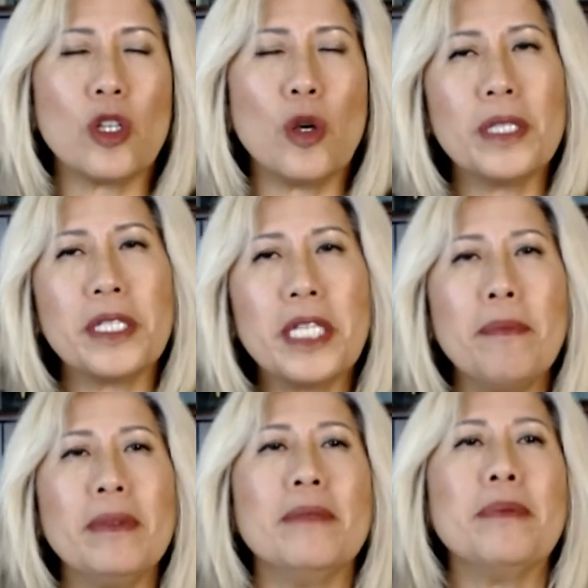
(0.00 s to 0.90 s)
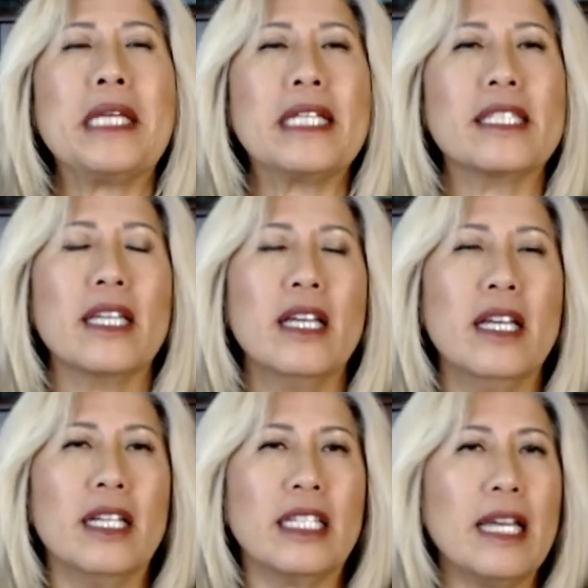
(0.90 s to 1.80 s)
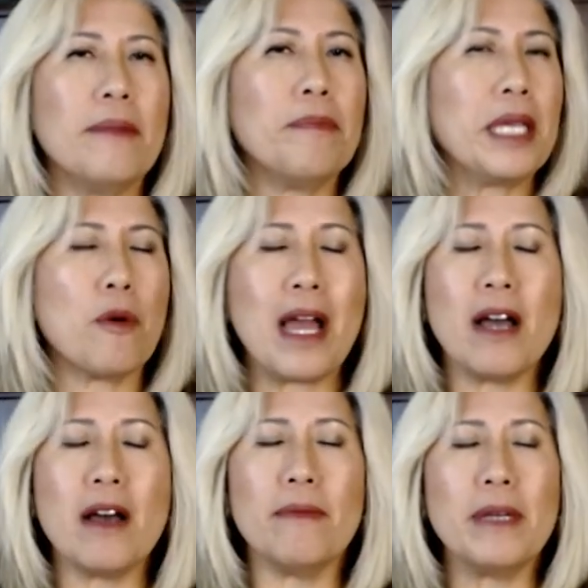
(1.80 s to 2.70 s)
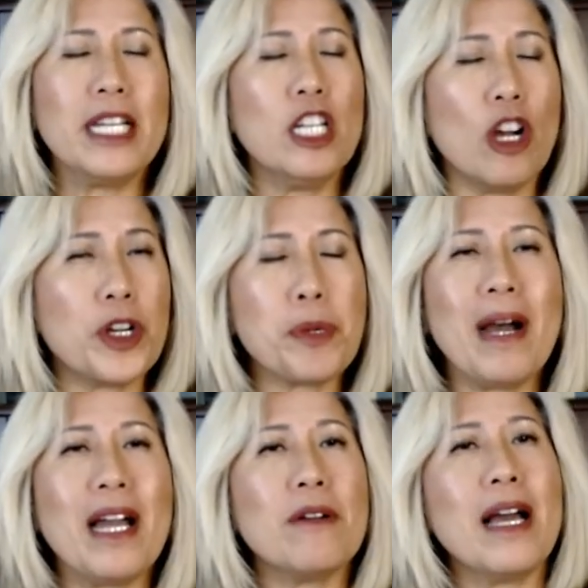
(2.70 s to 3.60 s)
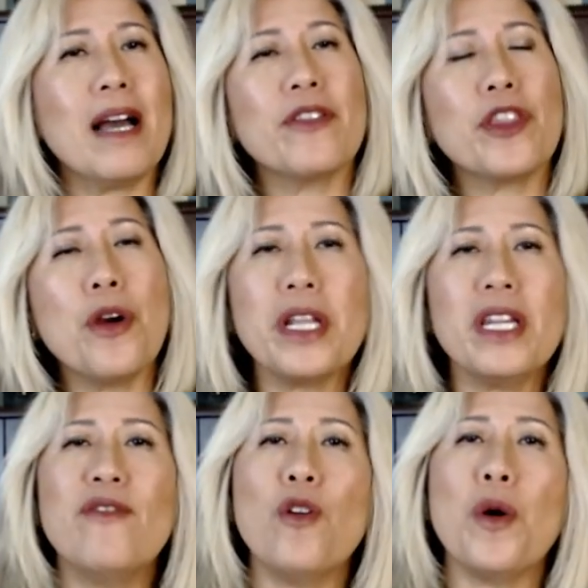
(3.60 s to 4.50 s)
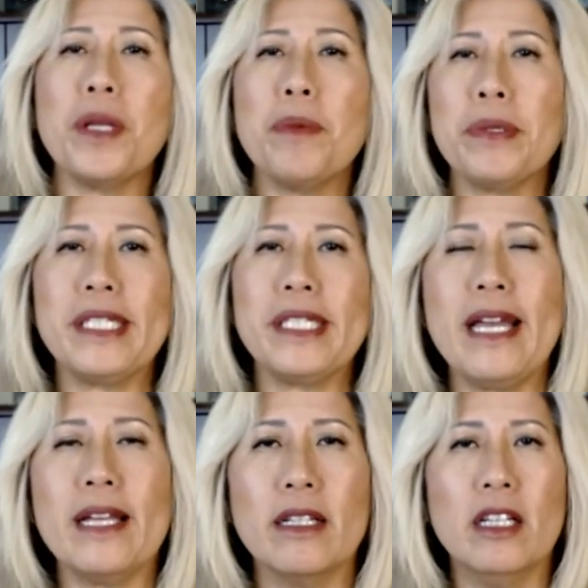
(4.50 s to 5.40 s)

or the tip of the penis can be around enlarged by around 30 to 40 percent